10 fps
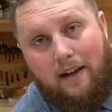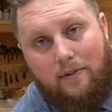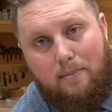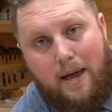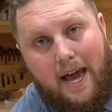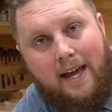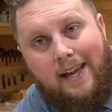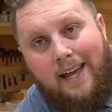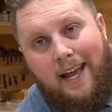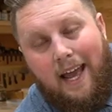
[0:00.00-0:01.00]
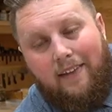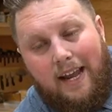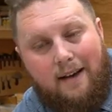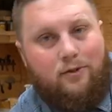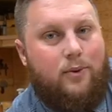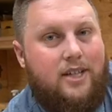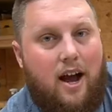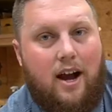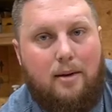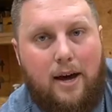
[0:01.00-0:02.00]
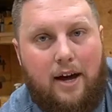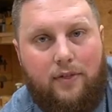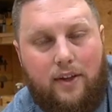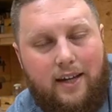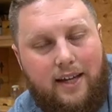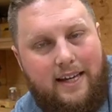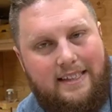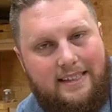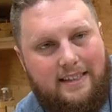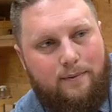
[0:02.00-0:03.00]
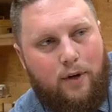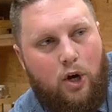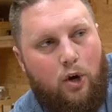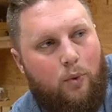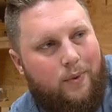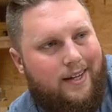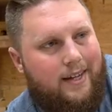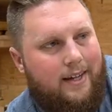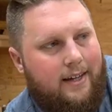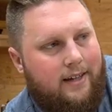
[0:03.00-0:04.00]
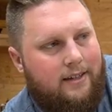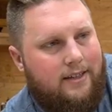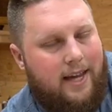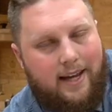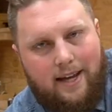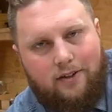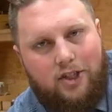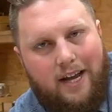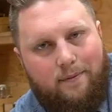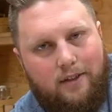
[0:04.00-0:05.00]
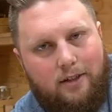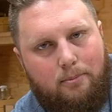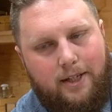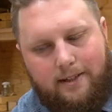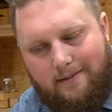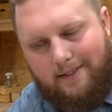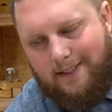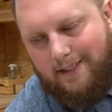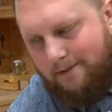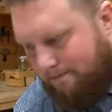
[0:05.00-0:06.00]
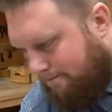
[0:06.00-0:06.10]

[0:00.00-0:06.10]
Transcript: off the bat. And then after we talk about the adhesive, we can just hang out and chat for a little bit, you know?